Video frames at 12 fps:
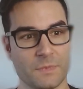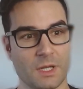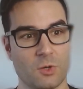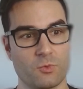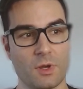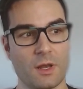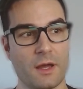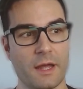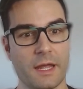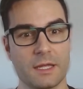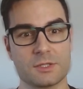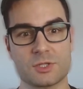
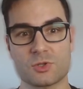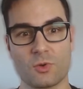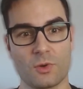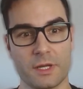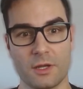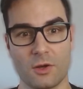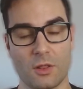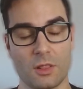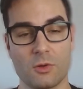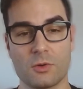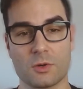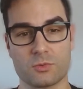Relying solely on
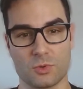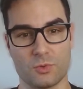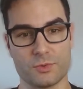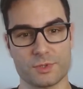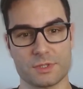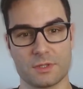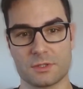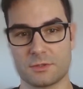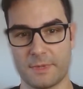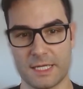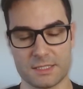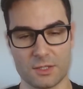local rules,
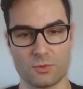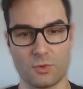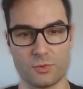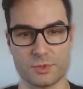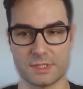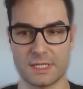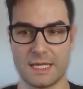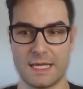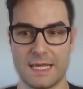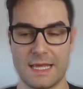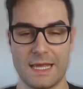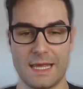domestic rules,
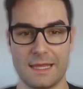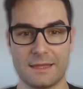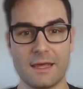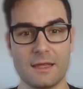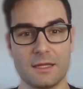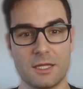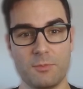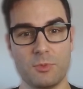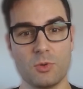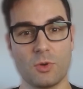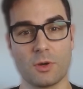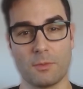it can keep
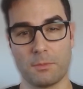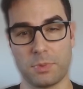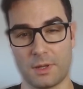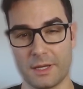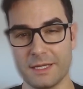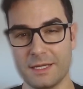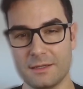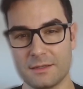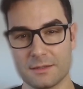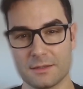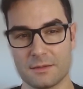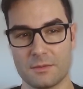you compliant,
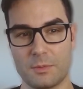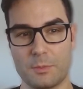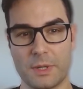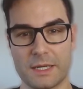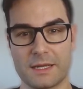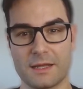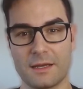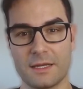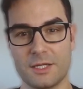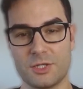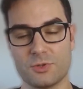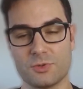but can
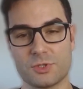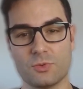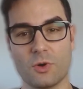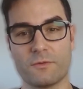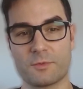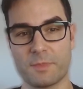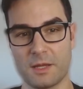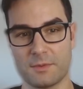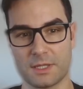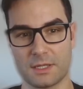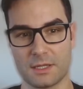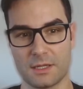lead you to
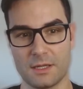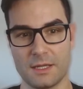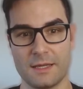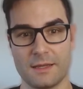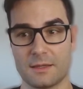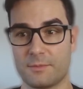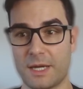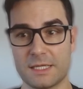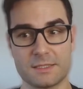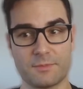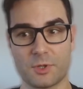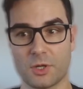overpayment. The best
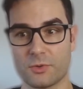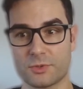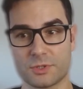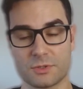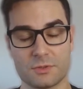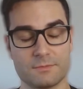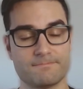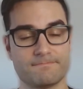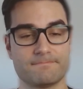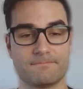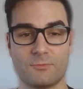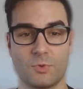approach?
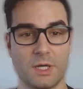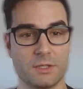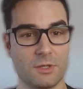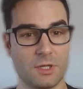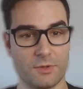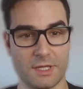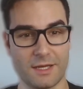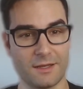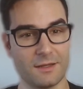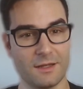Well, you know that.